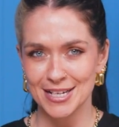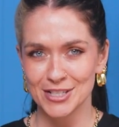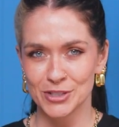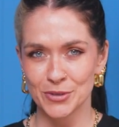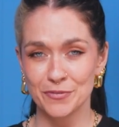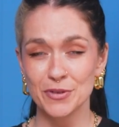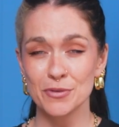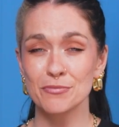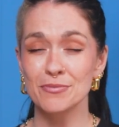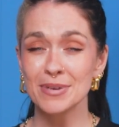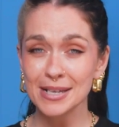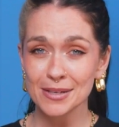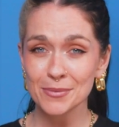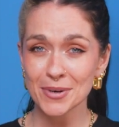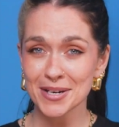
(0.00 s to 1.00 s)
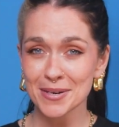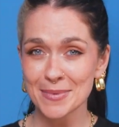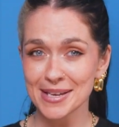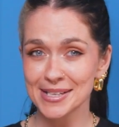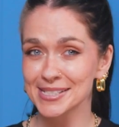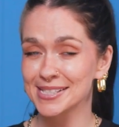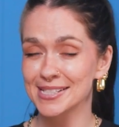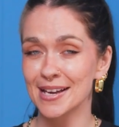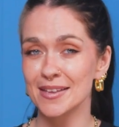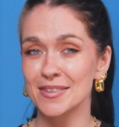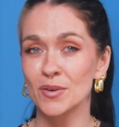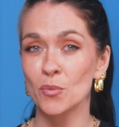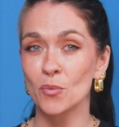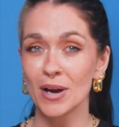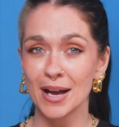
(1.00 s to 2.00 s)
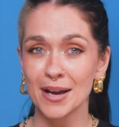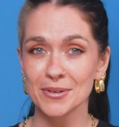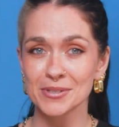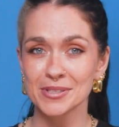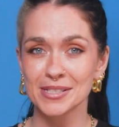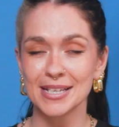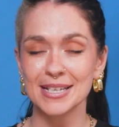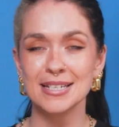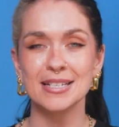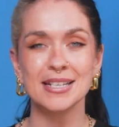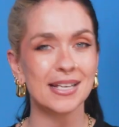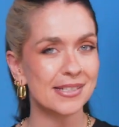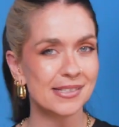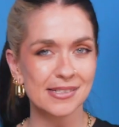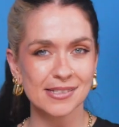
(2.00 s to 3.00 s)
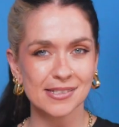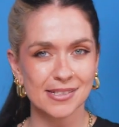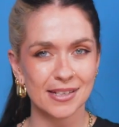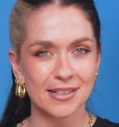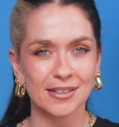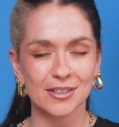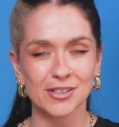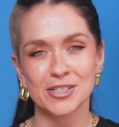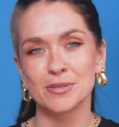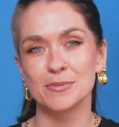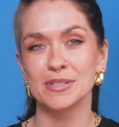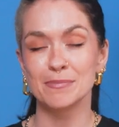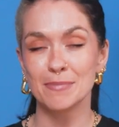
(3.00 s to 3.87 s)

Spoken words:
So if you really want to make a sign that wows, it needs to stick in customers'